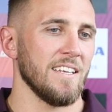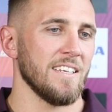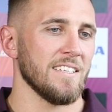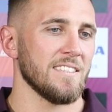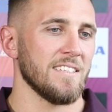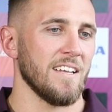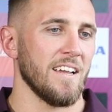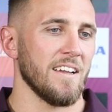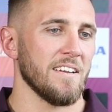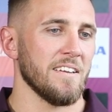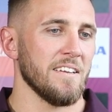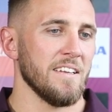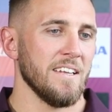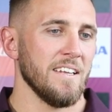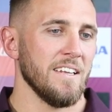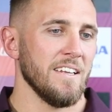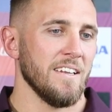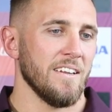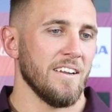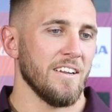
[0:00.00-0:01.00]
here, so
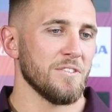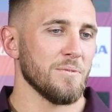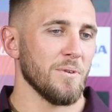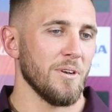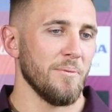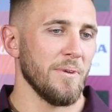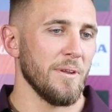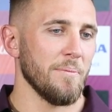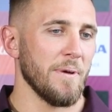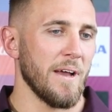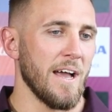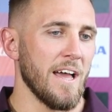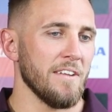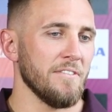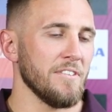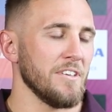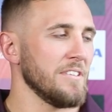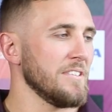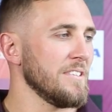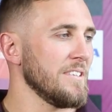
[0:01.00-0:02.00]
I just want to be a part
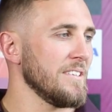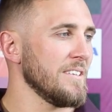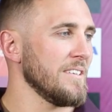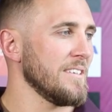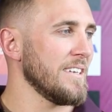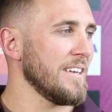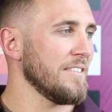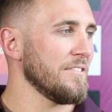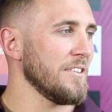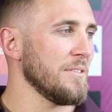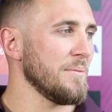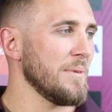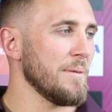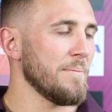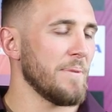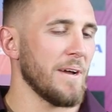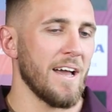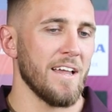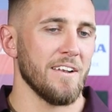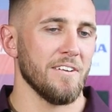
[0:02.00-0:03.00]
of it. Definitely be a
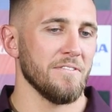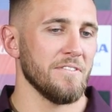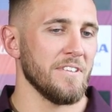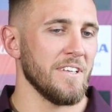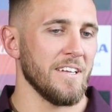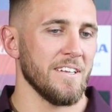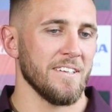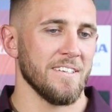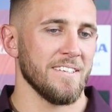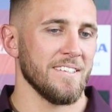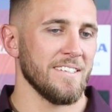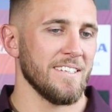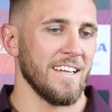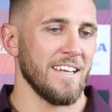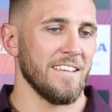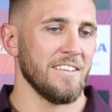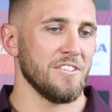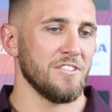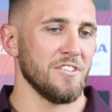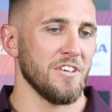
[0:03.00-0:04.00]
part of the
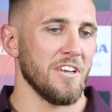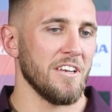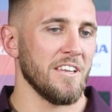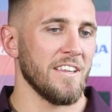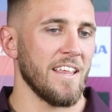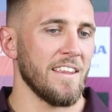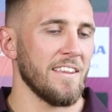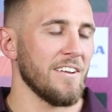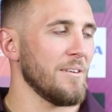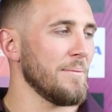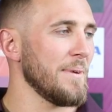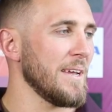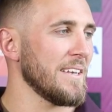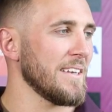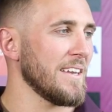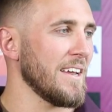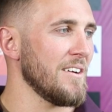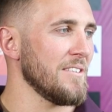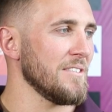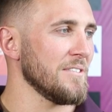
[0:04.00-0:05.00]
journey that they're about
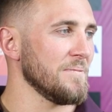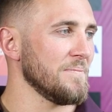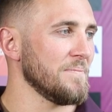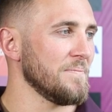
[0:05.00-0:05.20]
to go on.